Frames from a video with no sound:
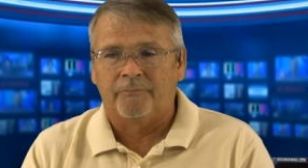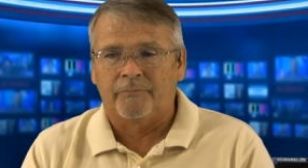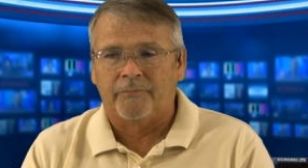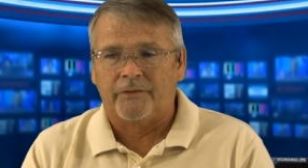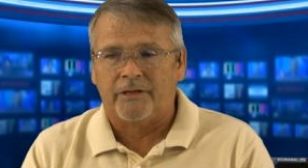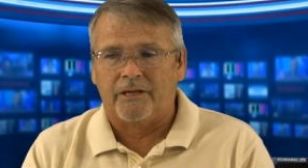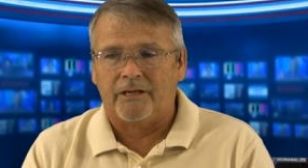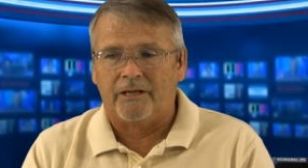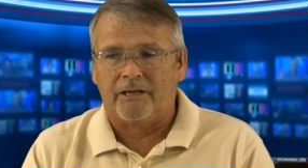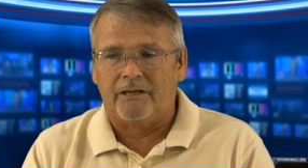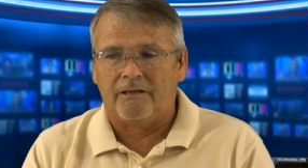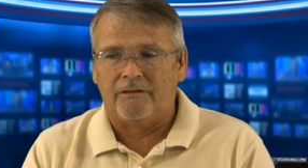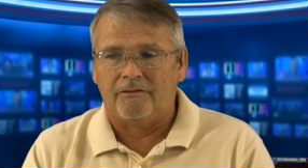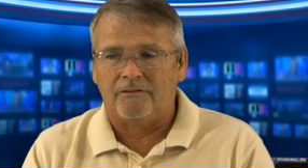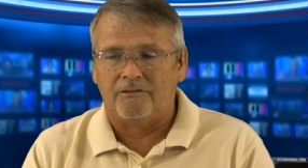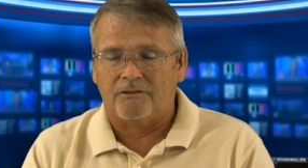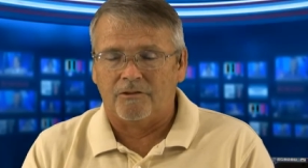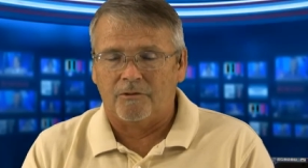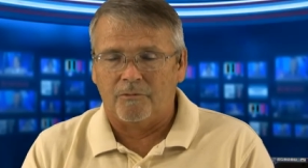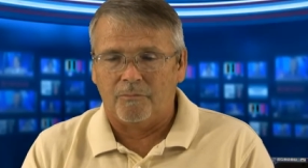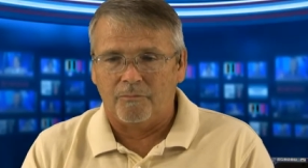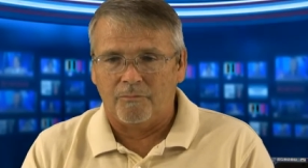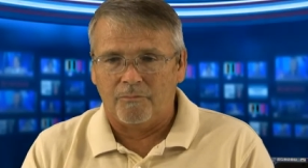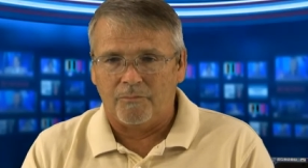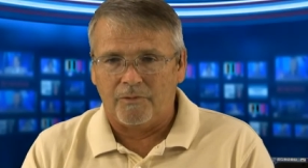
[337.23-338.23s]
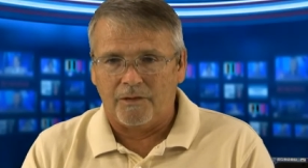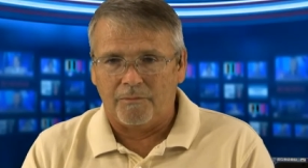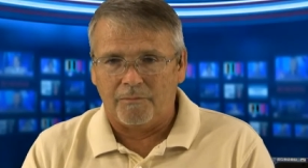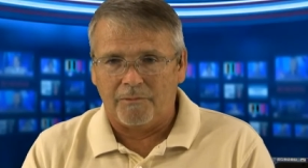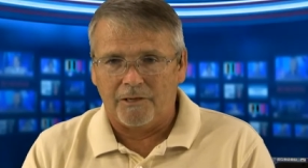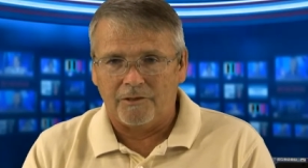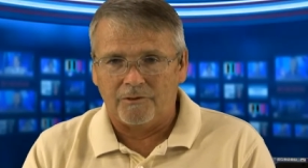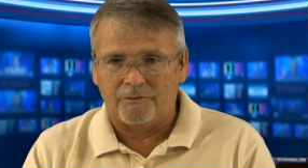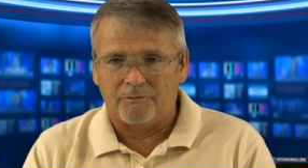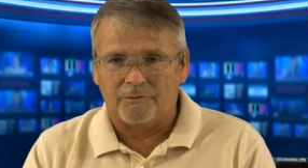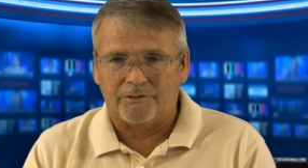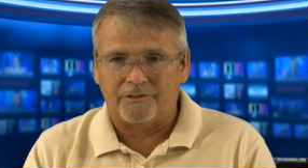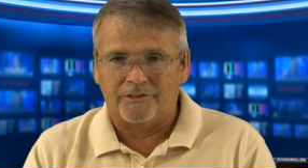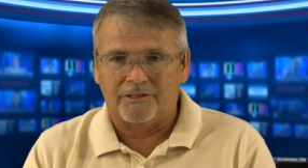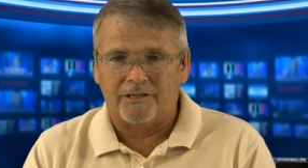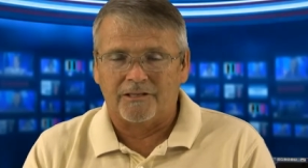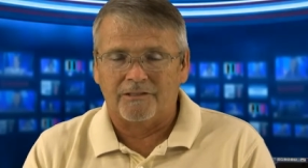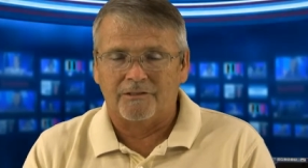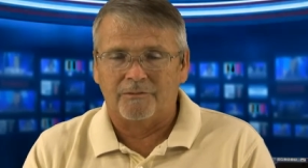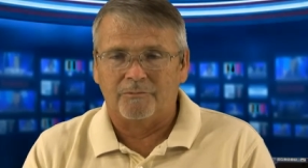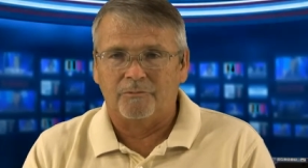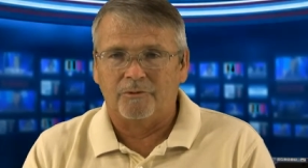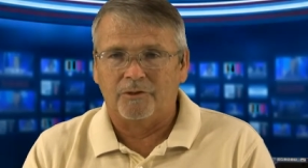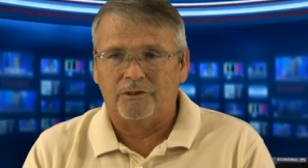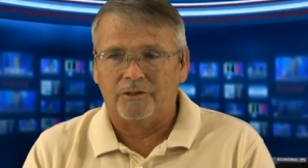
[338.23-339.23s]
And so Magewell's got
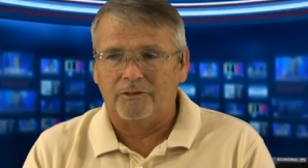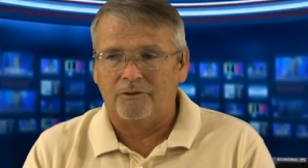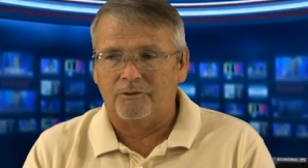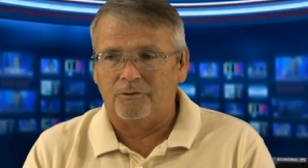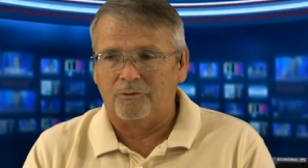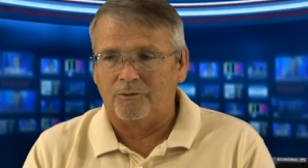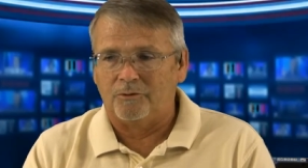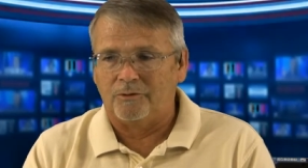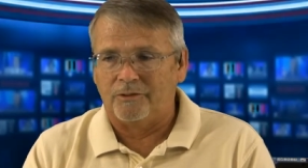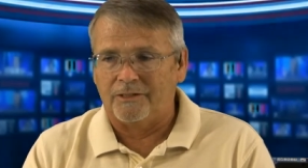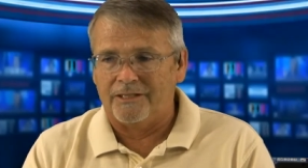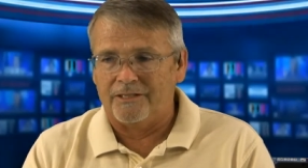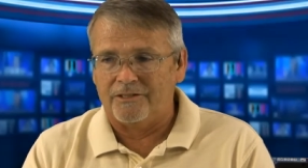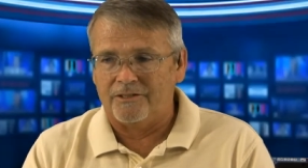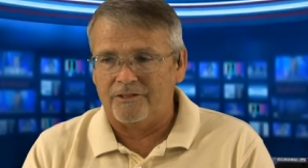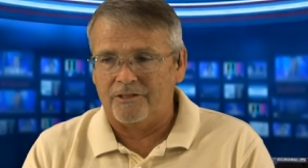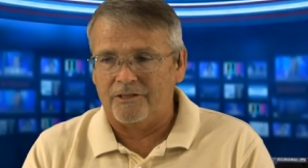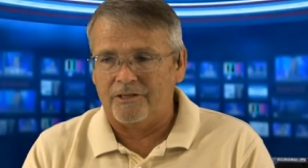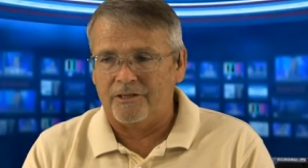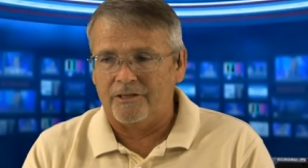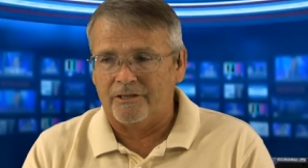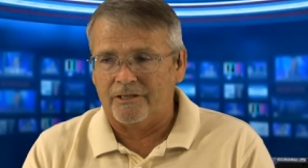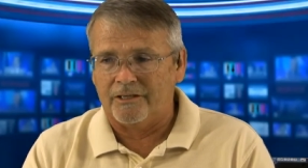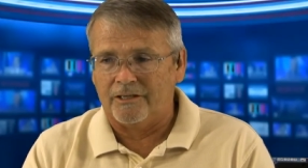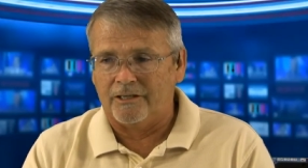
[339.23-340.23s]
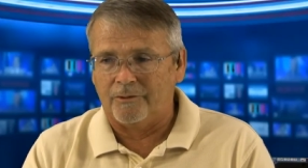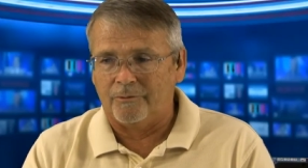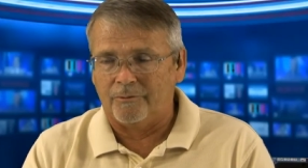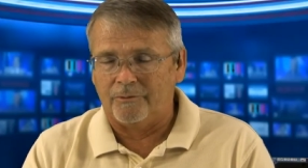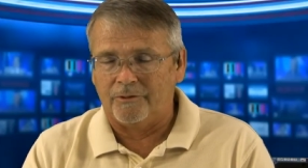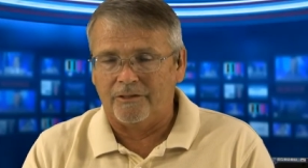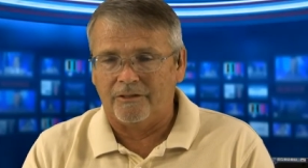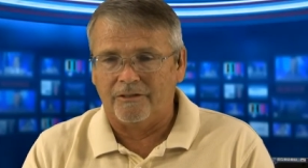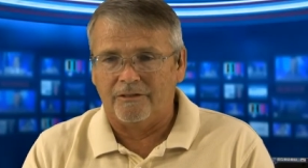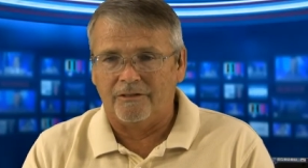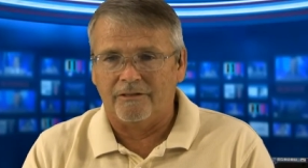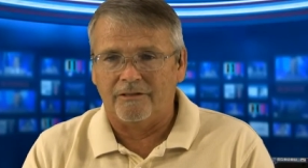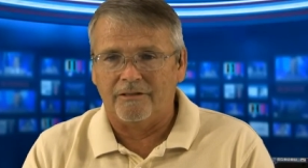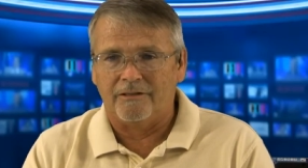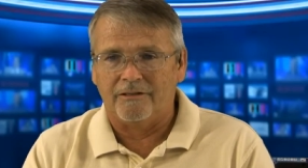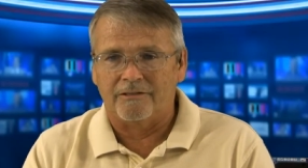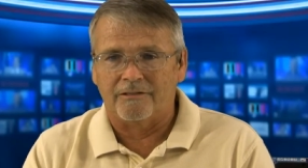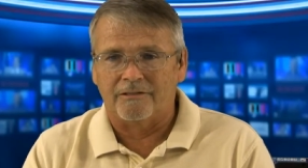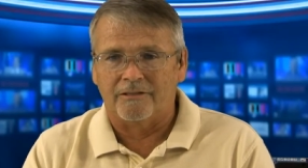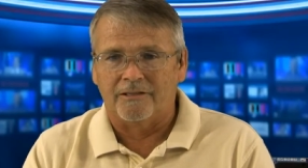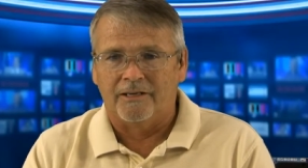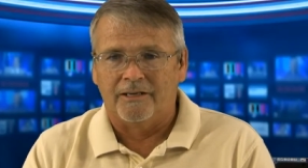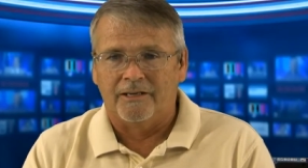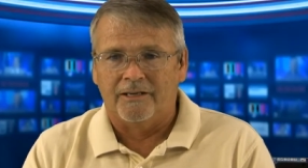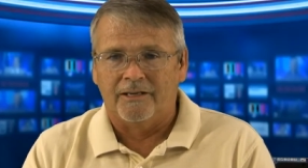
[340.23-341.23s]
some really cool engineering going into
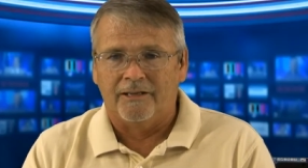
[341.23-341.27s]
this.